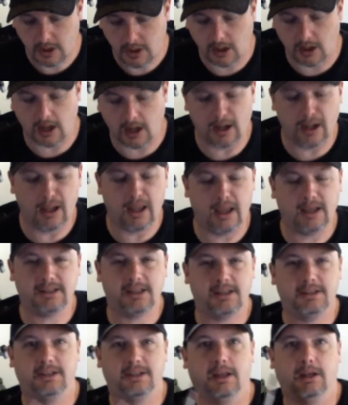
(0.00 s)
As
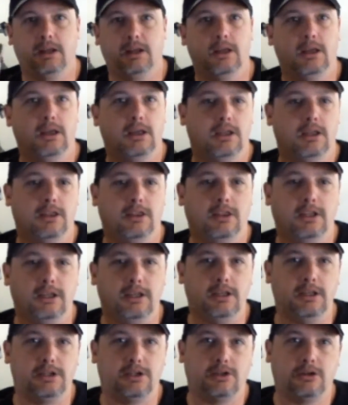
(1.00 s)
I said,
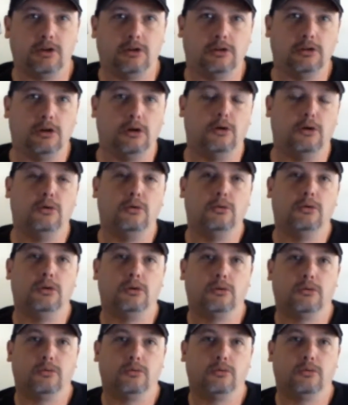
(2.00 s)
the Solo